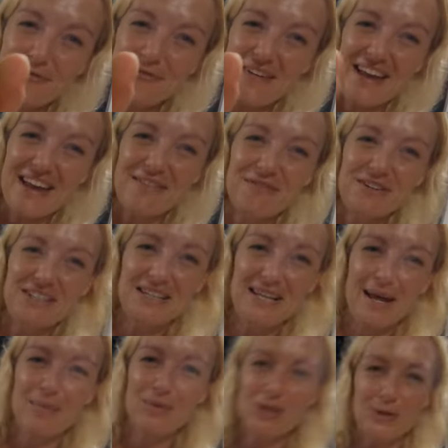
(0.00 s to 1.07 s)
favorite
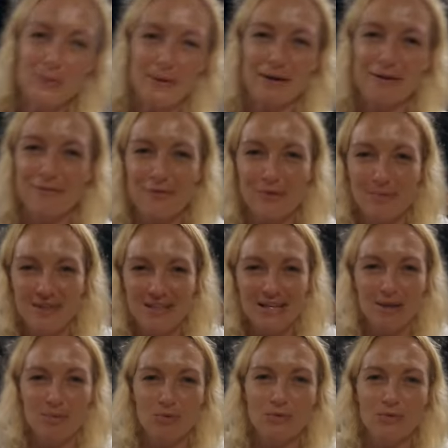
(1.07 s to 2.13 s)
temuluak from
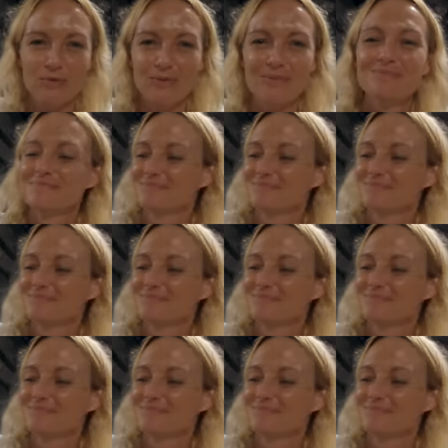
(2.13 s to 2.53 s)
Ibu.